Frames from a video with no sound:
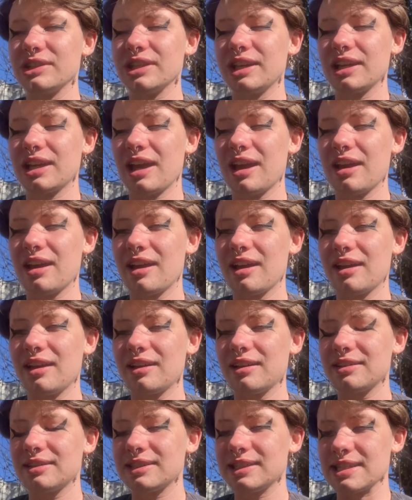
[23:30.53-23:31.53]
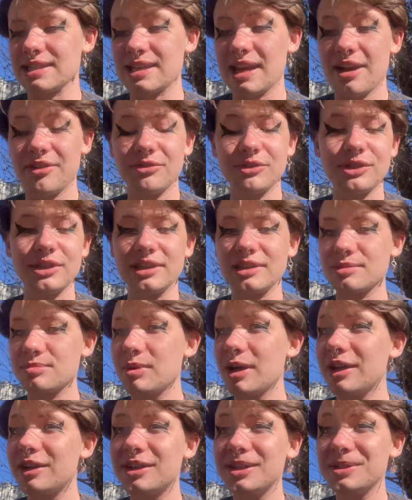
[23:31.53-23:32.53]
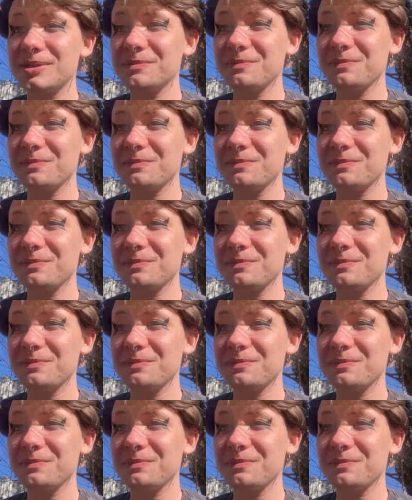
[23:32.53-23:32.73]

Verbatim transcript: Like, just everything's better.